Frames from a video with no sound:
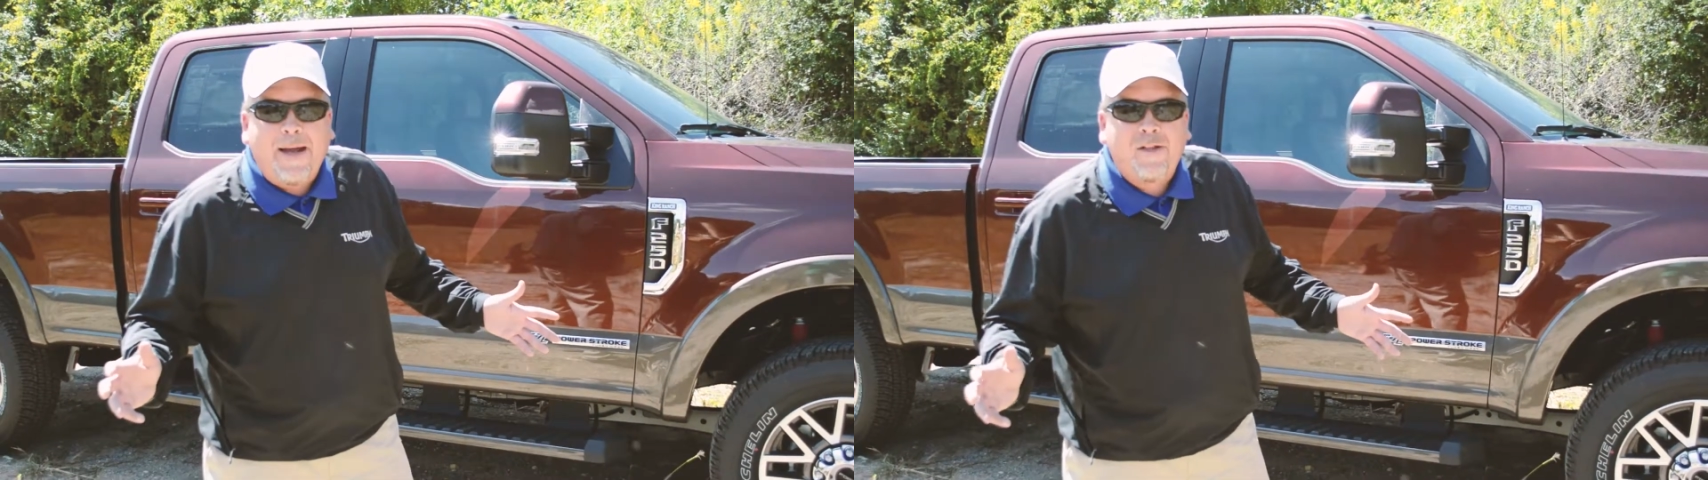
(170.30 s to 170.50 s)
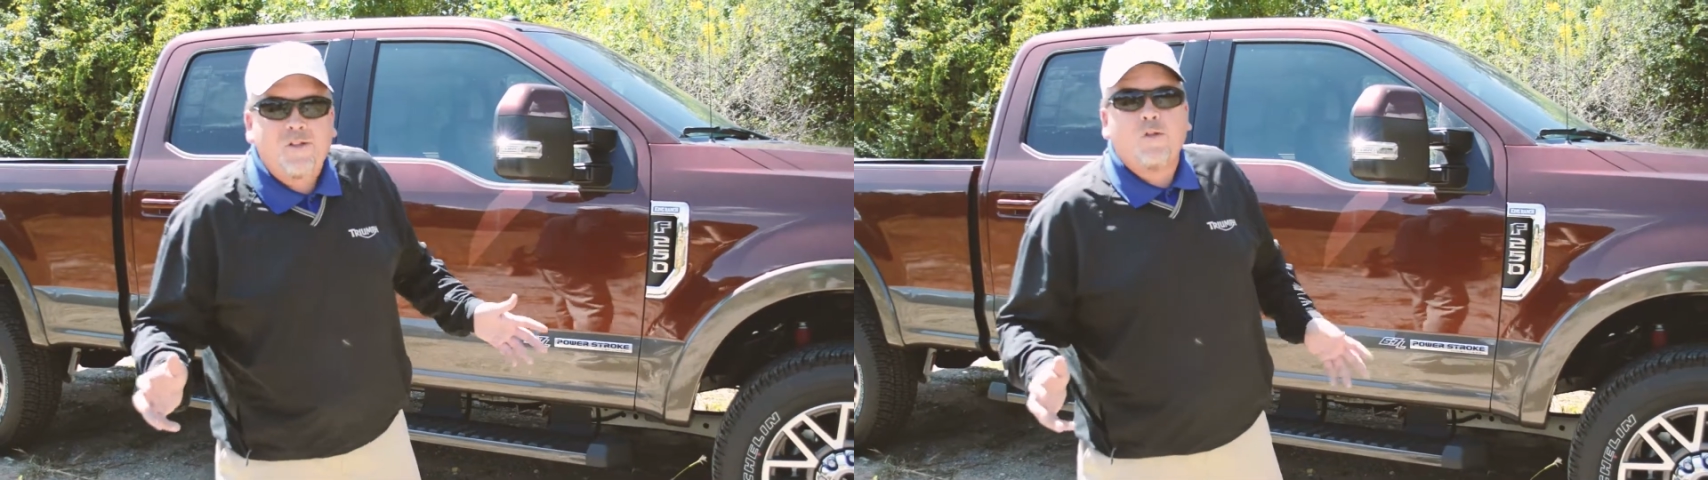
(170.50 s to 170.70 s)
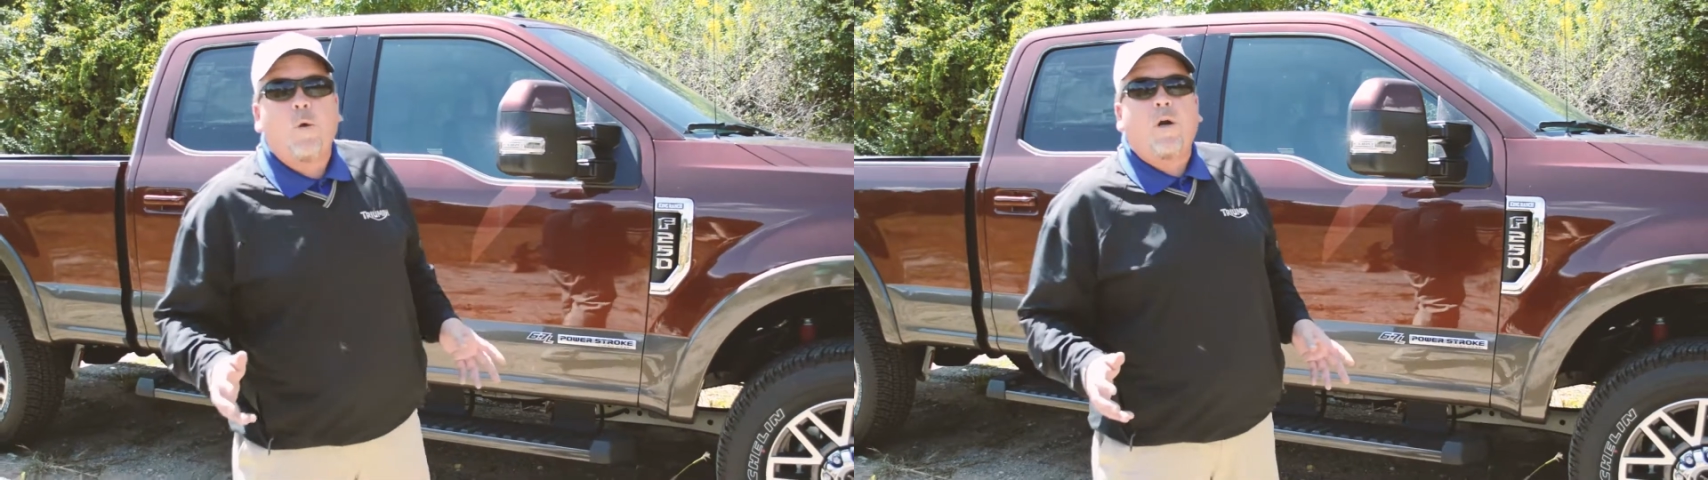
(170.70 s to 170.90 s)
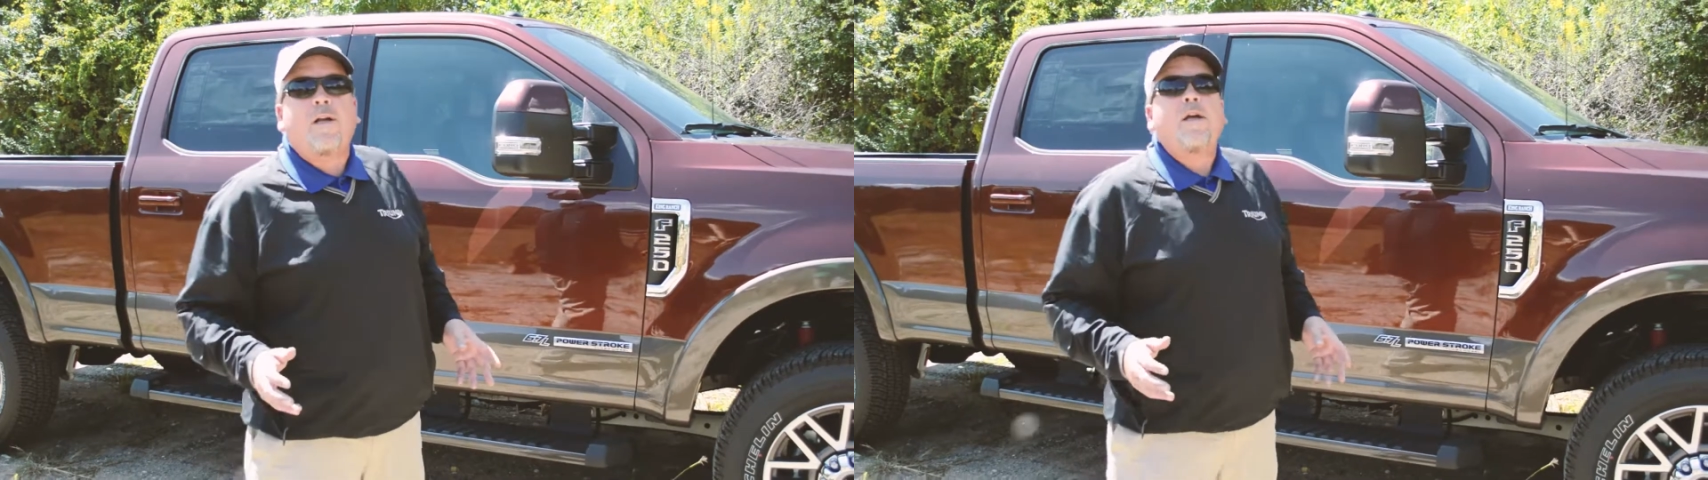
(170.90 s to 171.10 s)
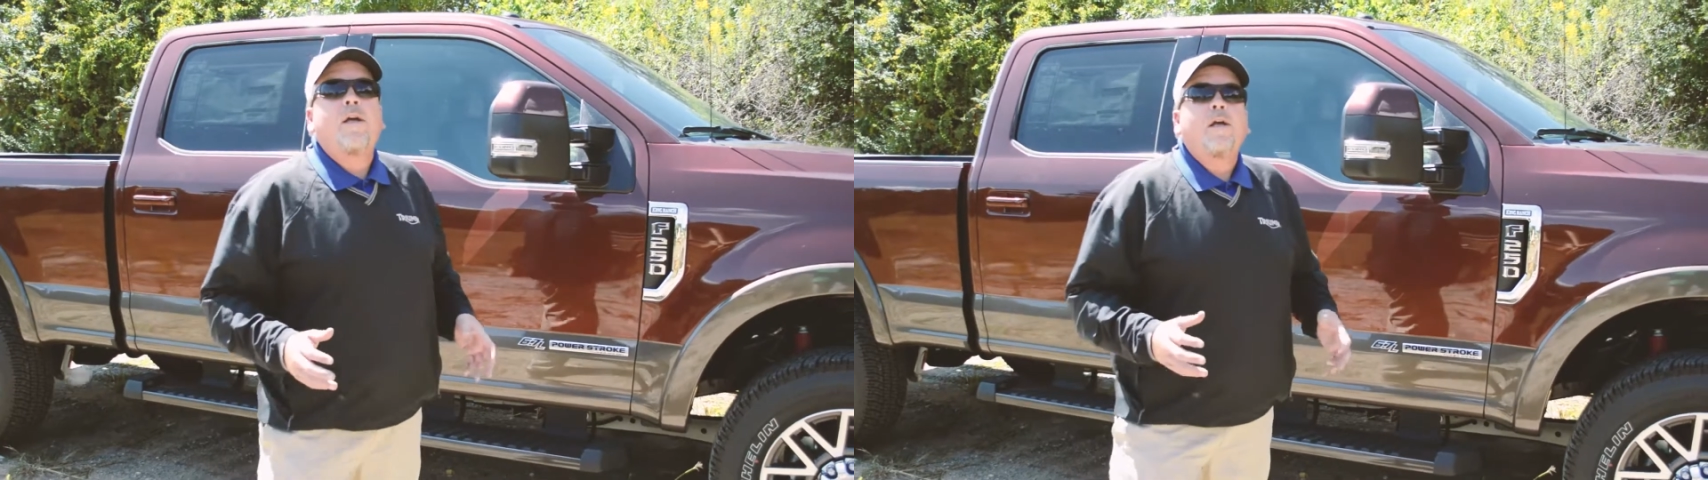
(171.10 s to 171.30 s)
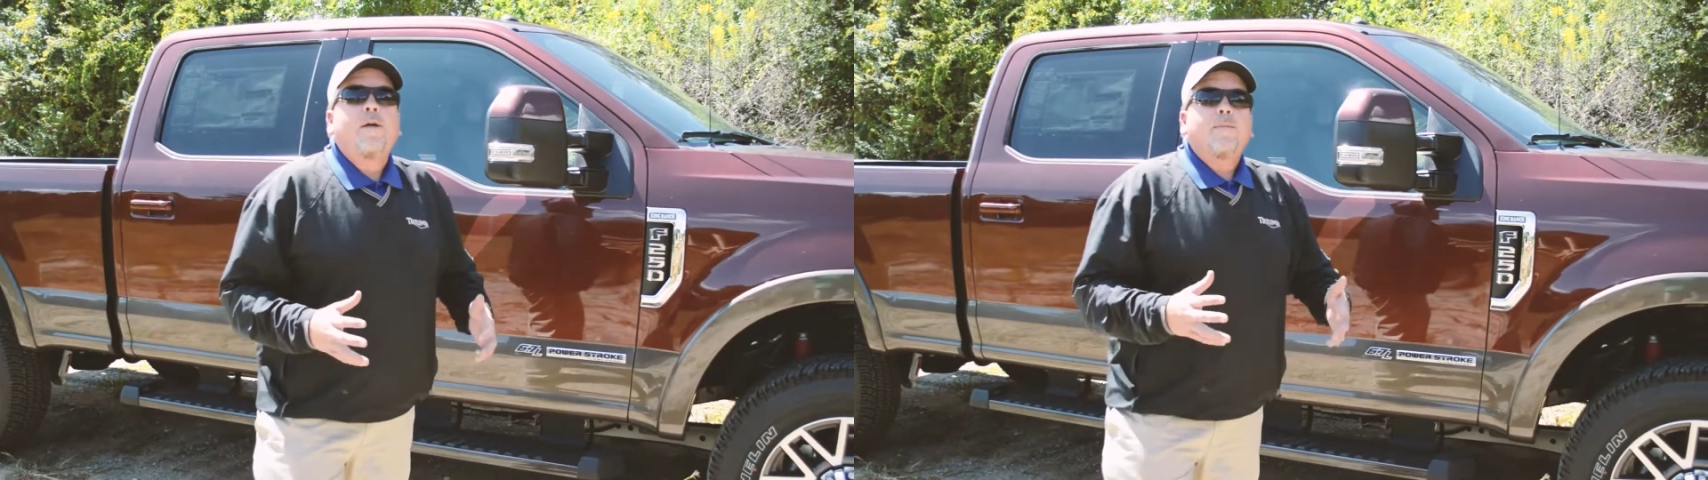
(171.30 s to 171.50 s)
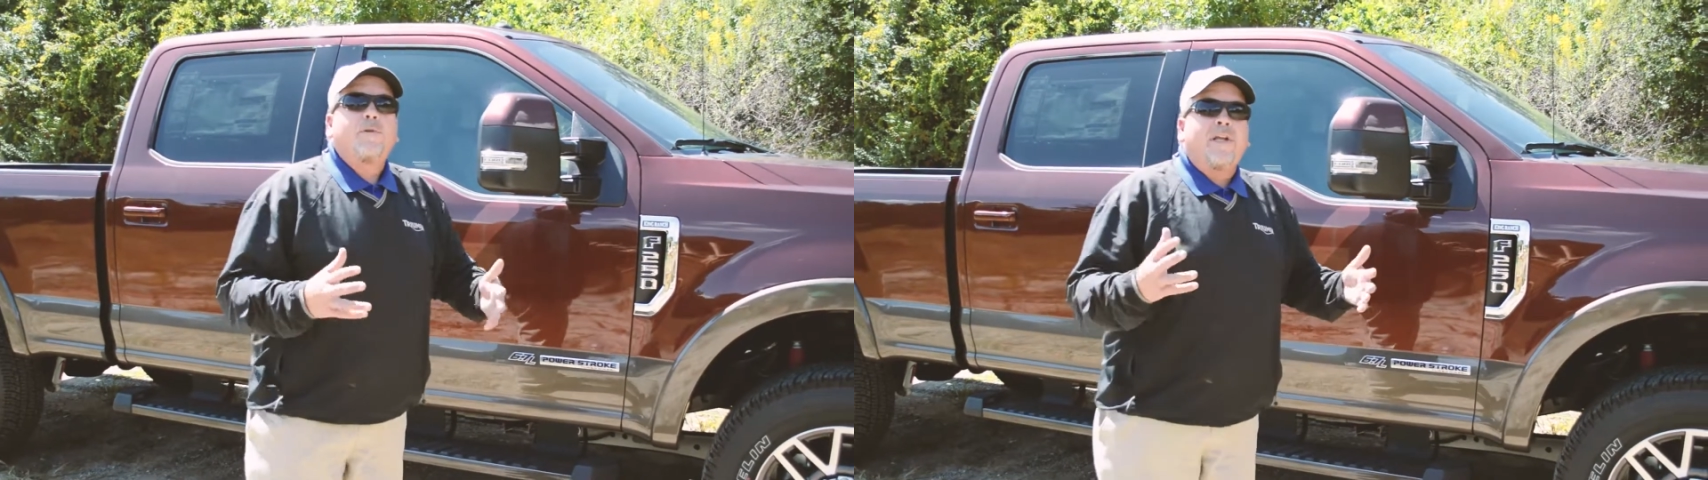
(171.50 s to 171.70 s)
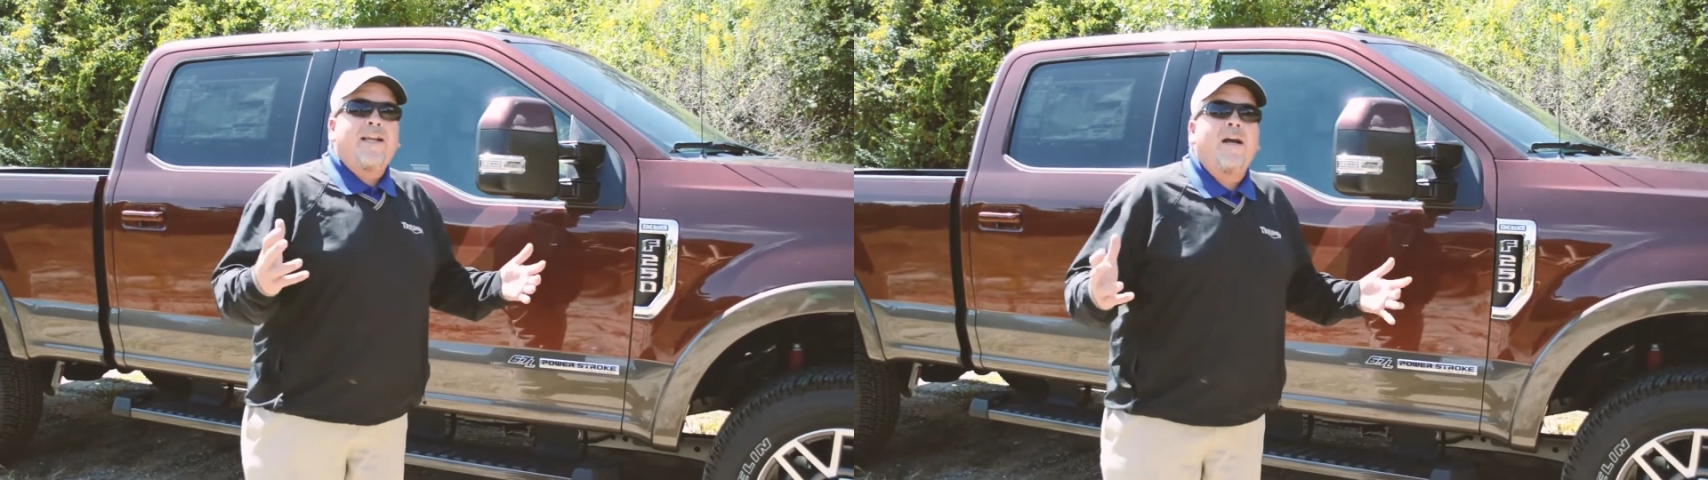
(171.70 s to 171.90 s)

pounds of torque. Plenty